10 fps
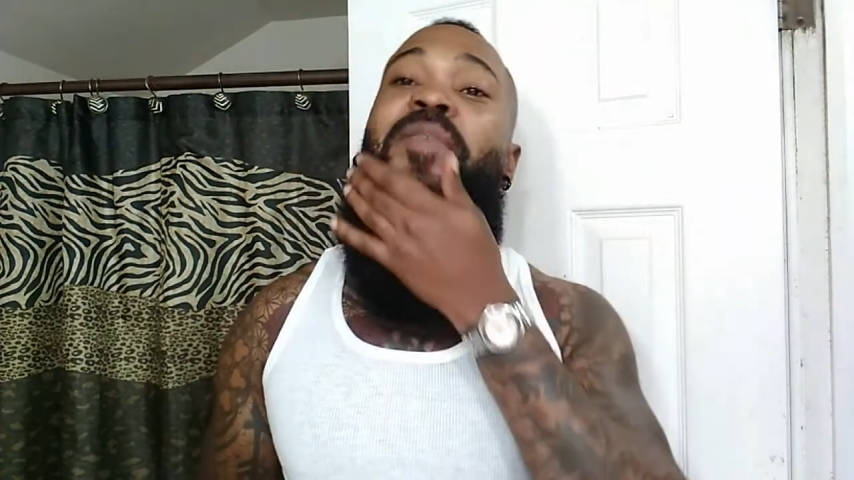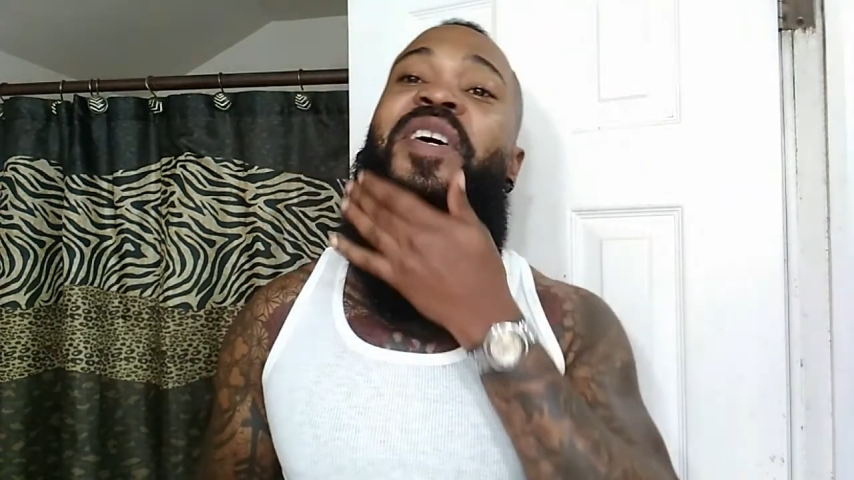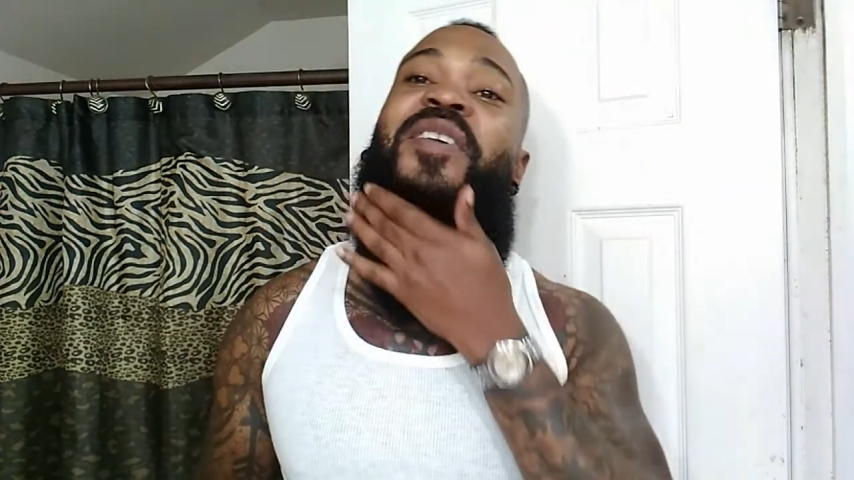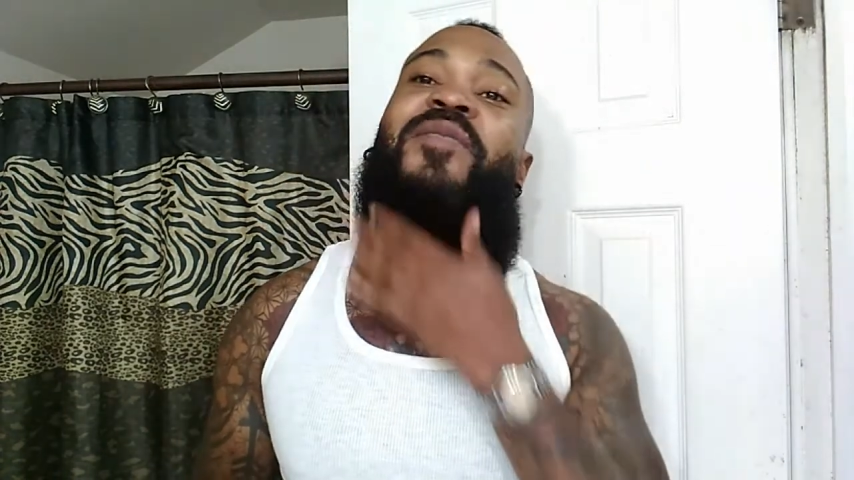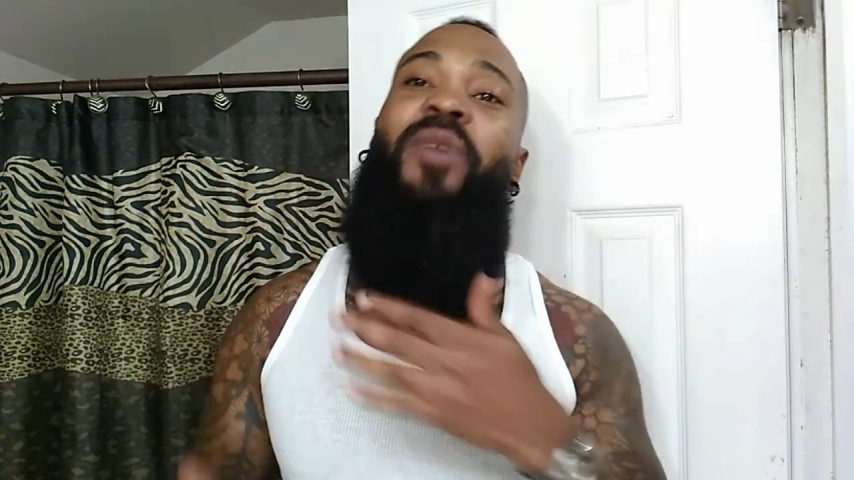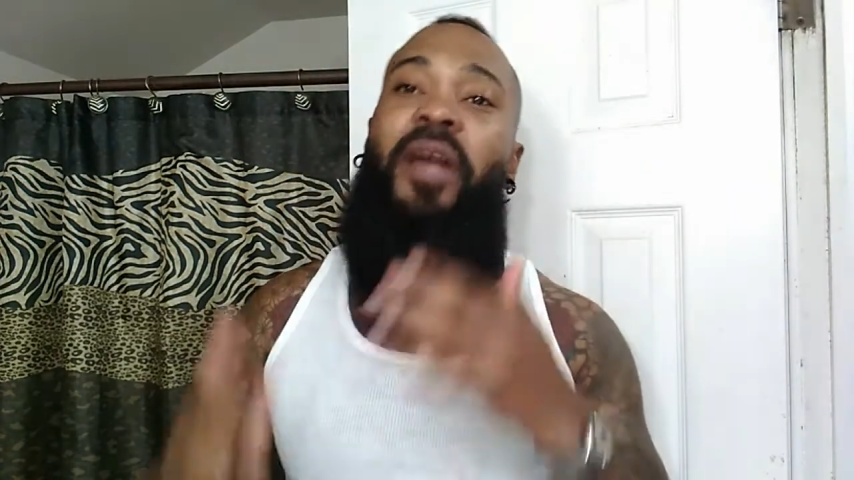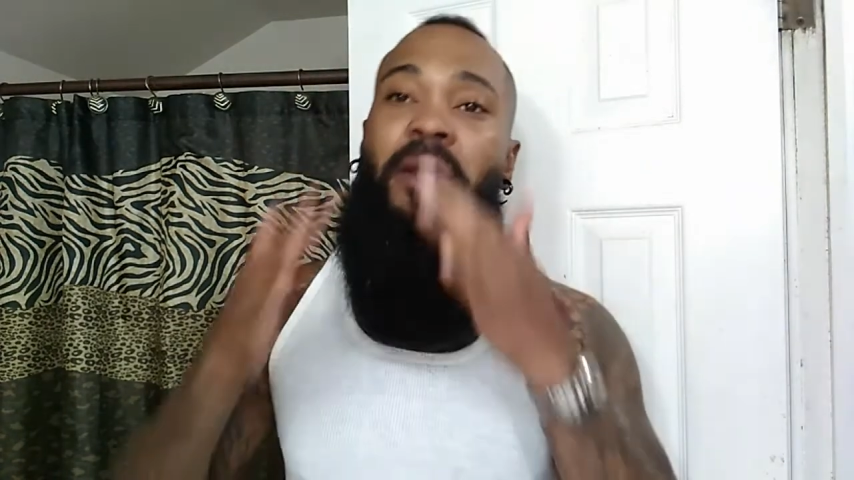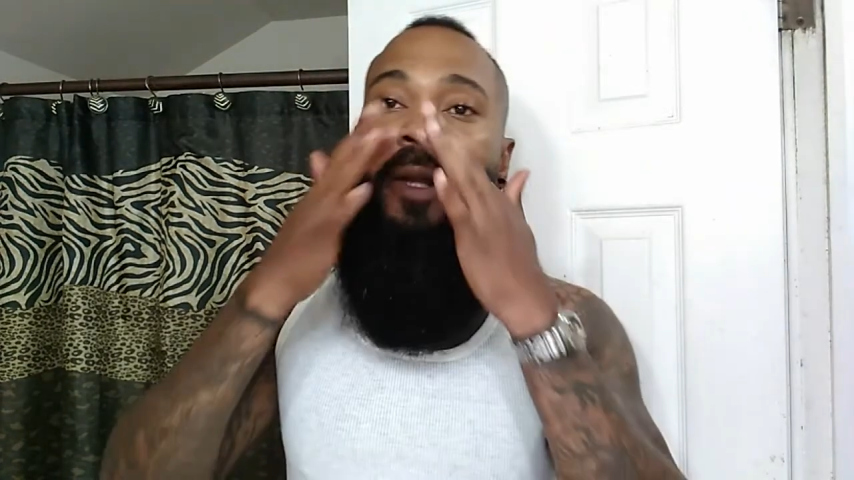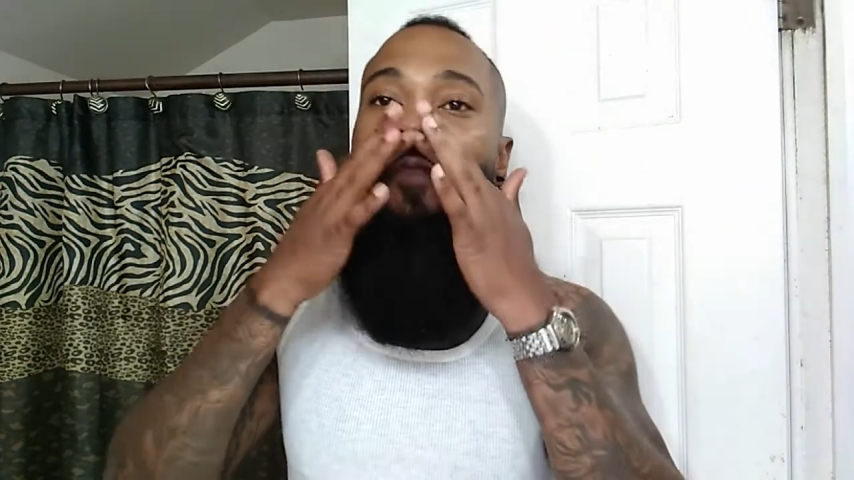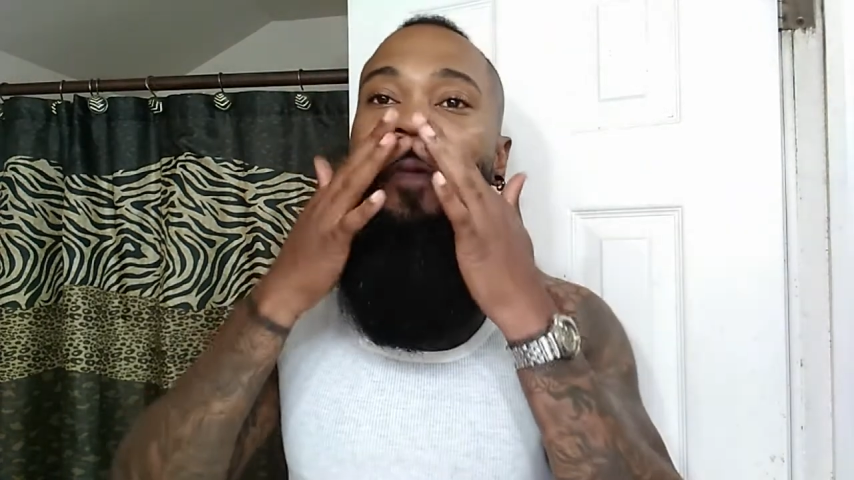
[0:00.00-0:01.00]
But what I
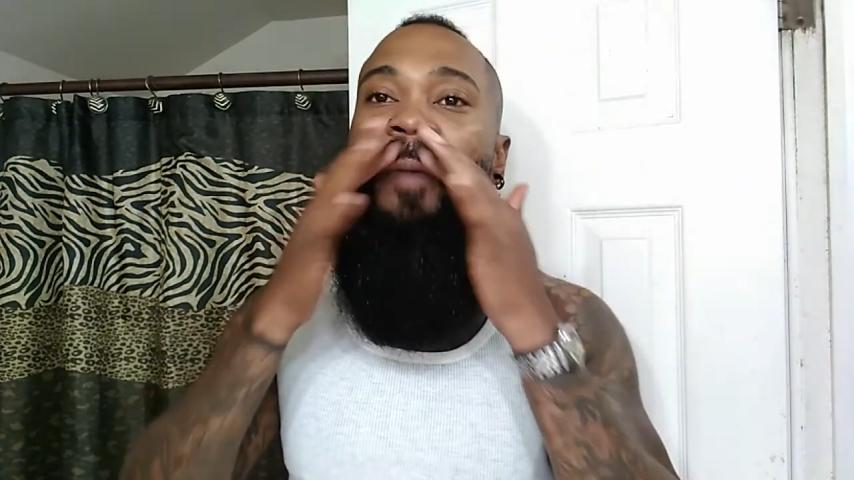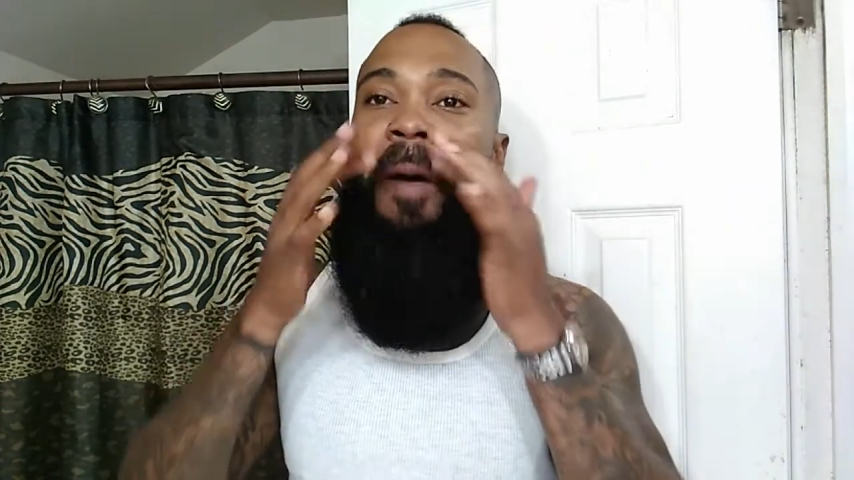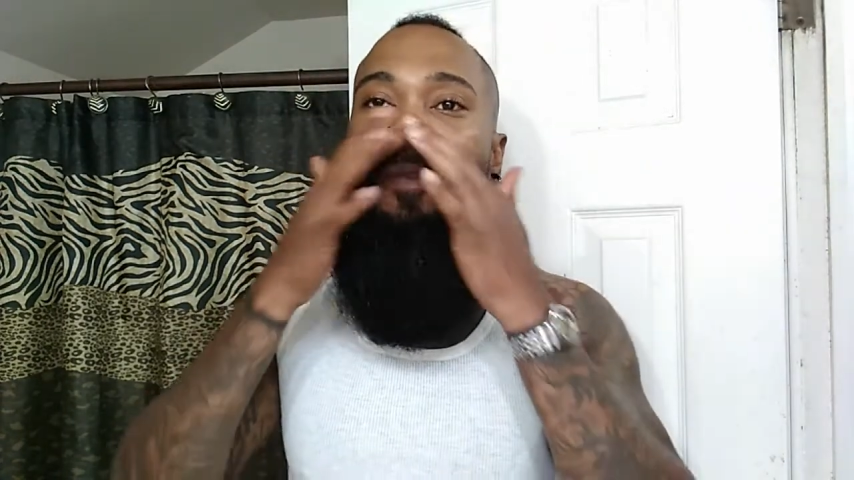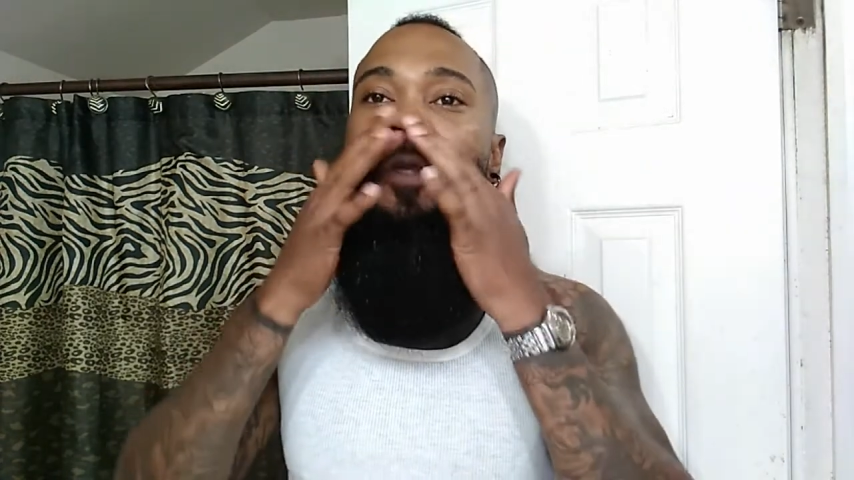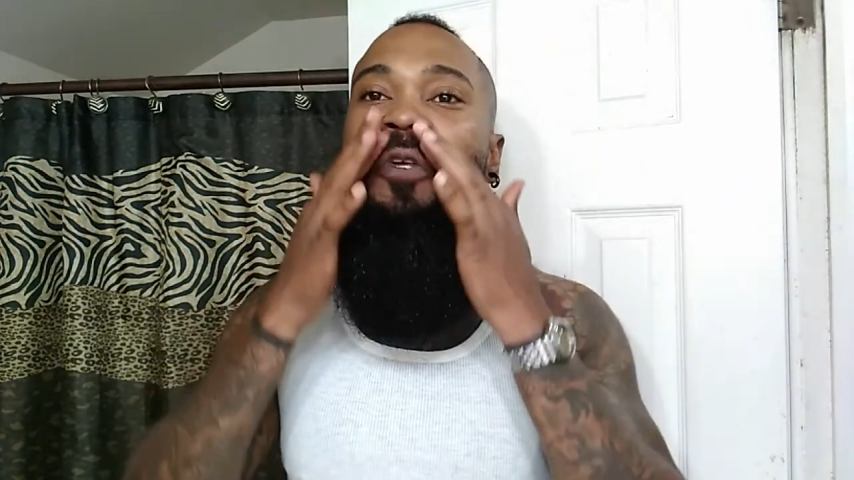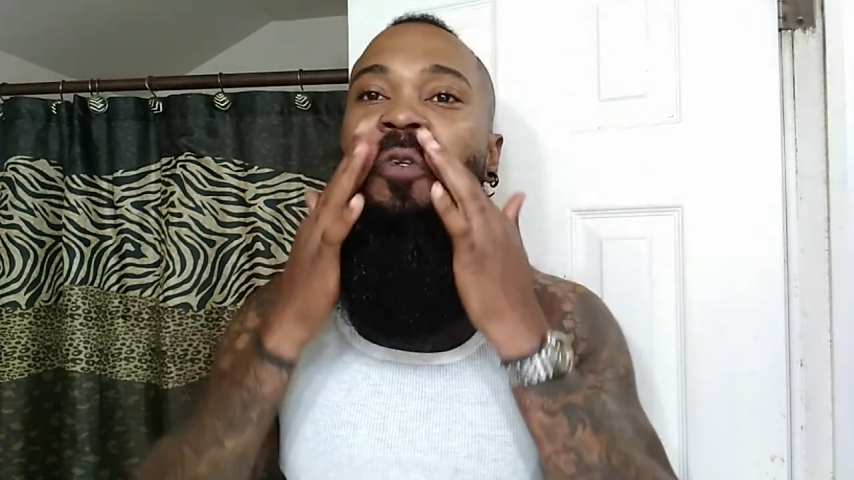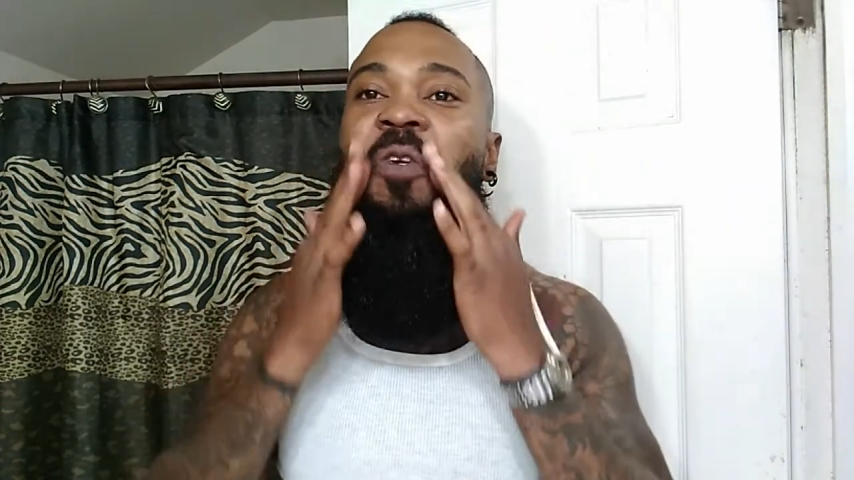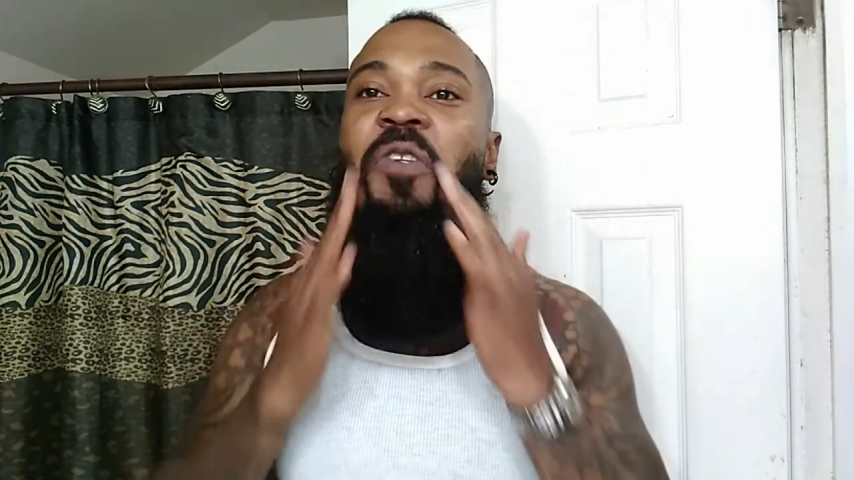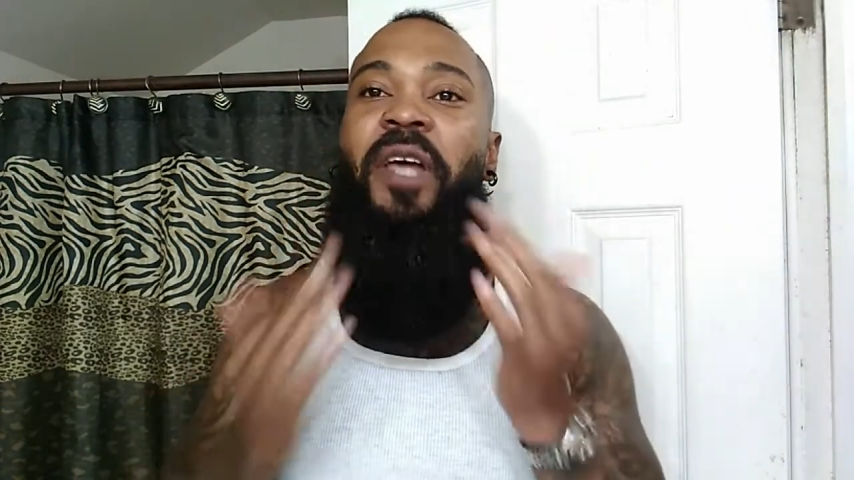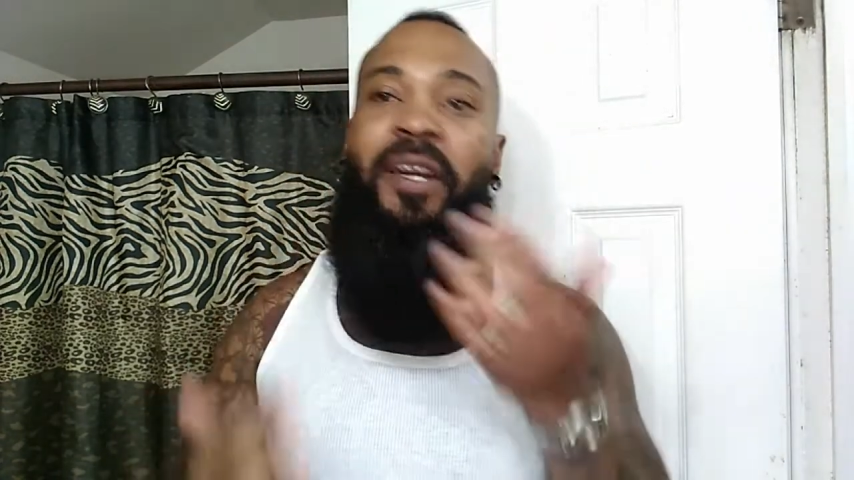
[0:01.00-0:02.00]
love about this
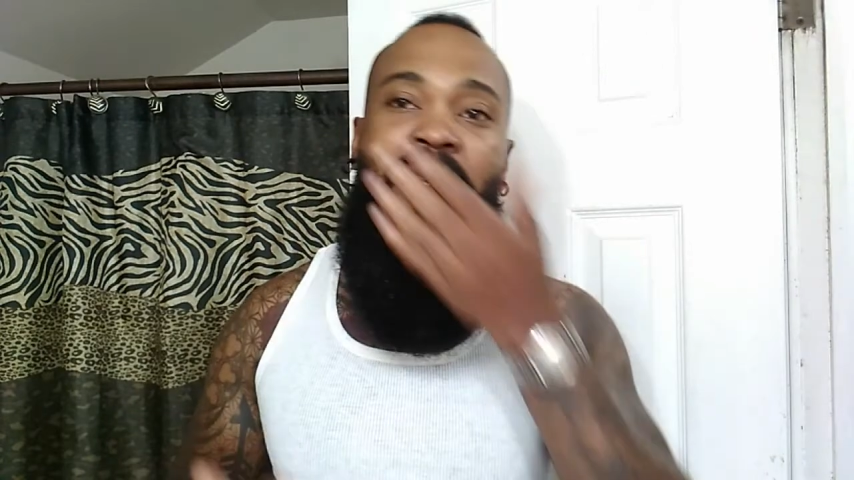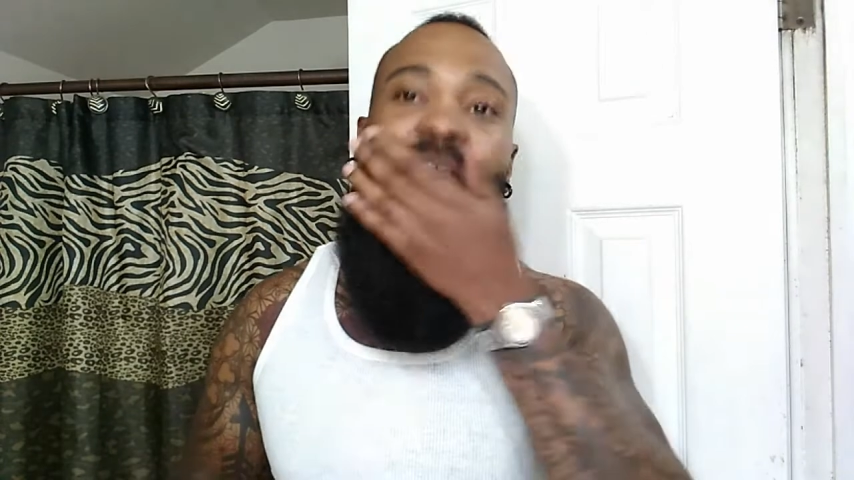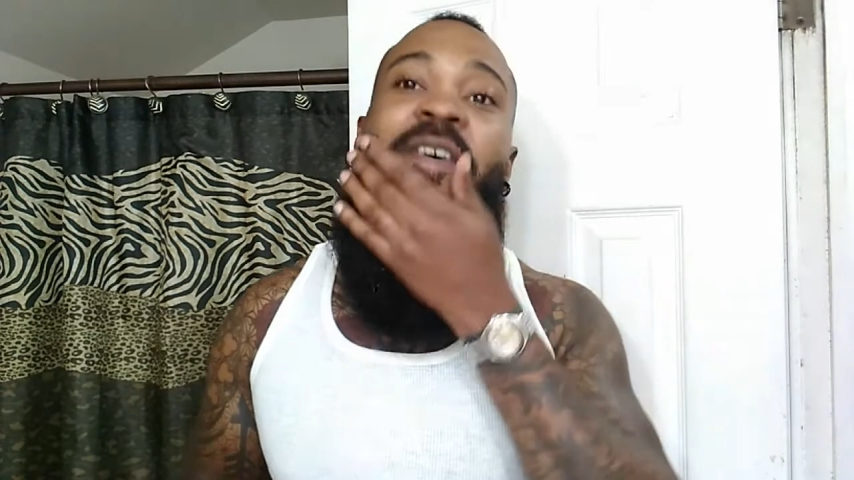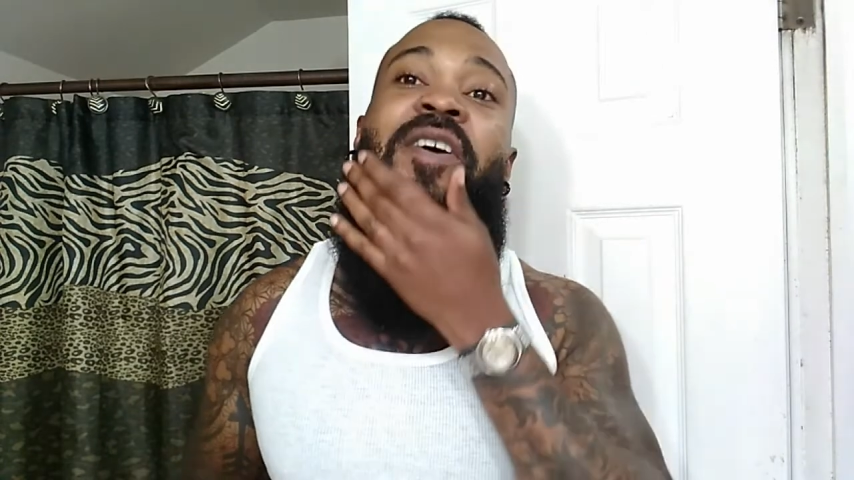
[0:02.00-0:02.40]
is that it